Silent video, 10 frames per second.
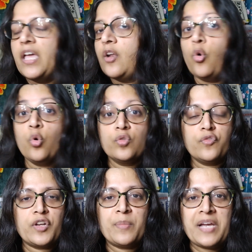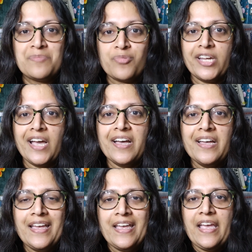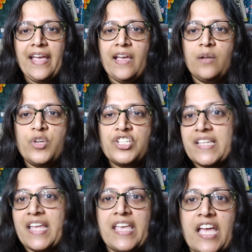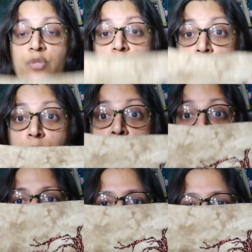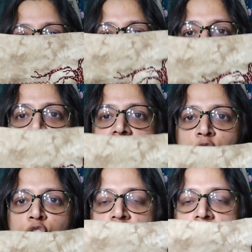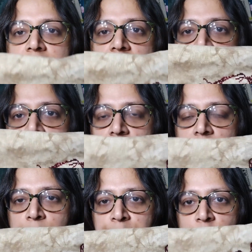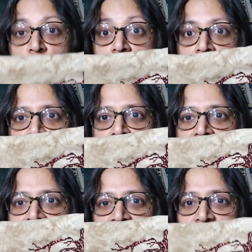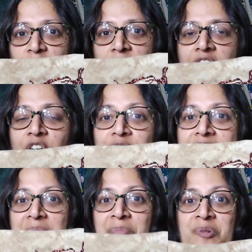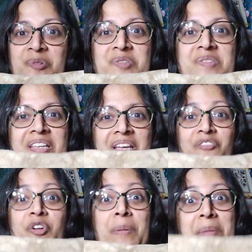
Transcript: an old friend of mine, Priya. And we just kind of catch up. We're both stitching on this together. She's a cardiologist, so Heart Sampler's very